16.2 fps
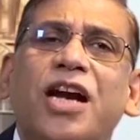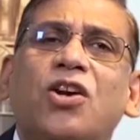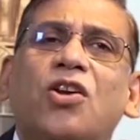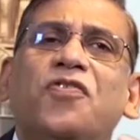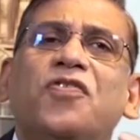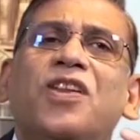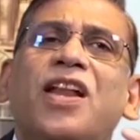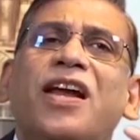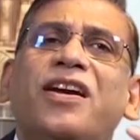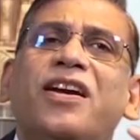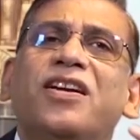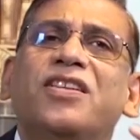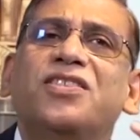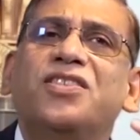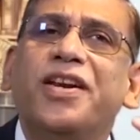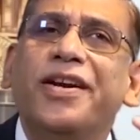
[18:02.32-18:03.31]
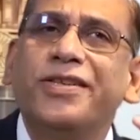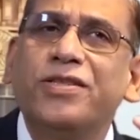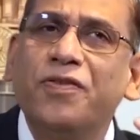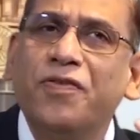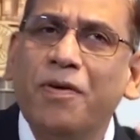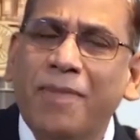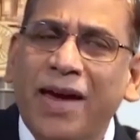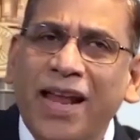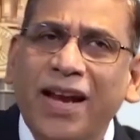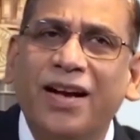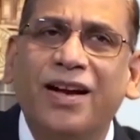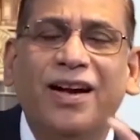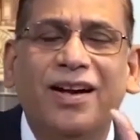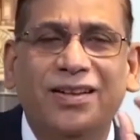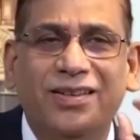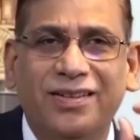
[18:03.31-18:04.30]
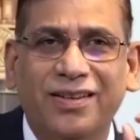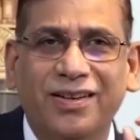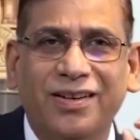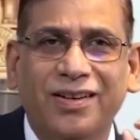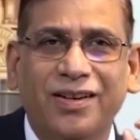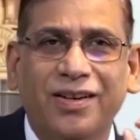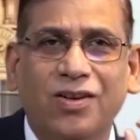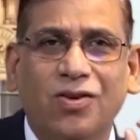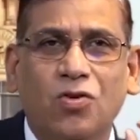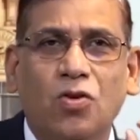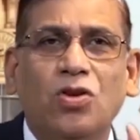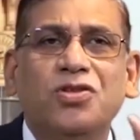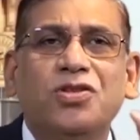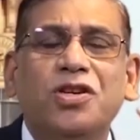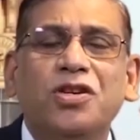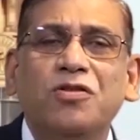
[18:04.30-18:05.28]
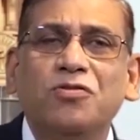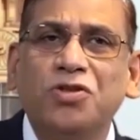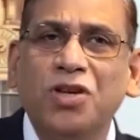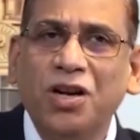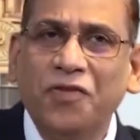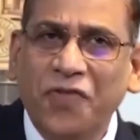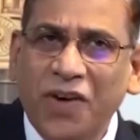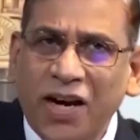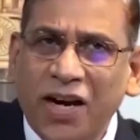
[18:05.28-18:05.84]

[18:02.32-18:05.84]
that of United States of America, Constitution of